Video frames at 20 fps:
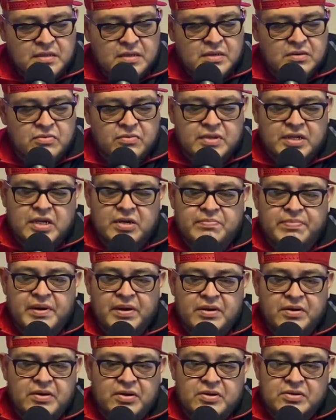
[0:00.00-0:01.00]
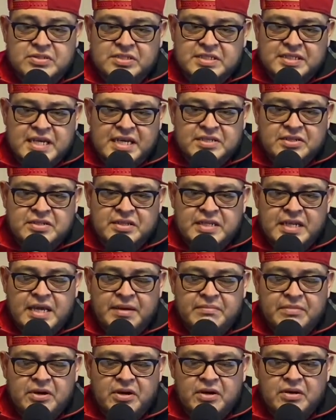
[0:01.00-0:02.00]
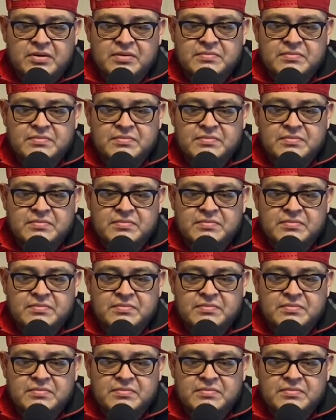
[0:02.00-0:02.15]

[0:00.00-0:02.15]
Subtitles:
when your parent calls, just answer the damn call.